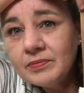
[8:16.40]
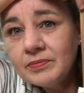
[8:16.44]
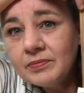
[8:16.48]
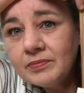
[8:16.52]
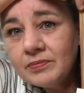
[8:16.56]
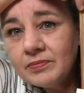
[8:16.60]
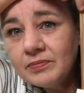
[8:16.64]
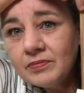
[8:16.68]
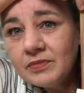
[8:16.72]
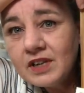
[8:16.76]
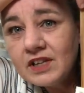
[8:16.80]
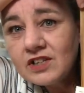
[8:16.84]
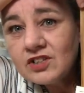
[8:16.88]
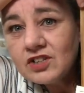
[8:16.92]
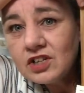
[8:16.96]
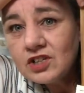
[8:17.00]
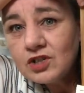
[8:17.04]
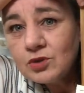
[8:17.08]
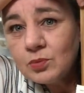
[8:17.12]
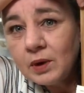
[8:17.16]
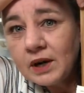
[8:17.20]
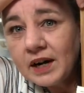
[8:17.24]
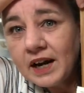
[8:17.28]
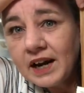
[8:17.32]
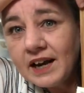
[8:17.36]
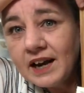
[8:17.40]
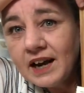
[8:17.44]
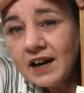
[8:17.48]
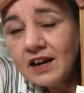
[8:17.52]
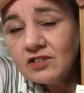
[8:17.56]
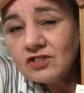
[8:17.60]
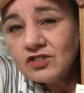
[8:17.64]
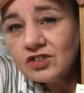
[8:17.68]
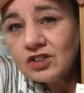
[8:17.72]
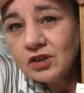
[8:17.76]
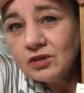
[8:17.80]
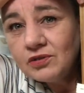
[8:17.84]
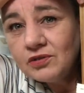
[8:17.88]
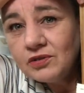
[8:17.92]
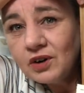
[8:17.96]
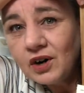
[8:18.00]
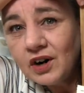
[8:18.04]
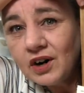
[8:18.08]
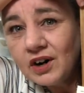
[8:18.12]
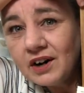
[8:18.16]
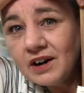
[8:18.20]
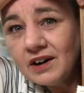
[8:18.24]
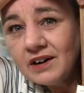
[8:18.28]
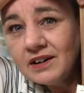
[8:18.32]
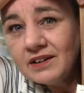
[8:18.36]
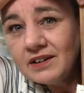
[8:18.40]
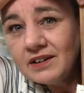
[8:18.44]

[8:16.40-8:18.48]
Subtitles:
this is what I have so far.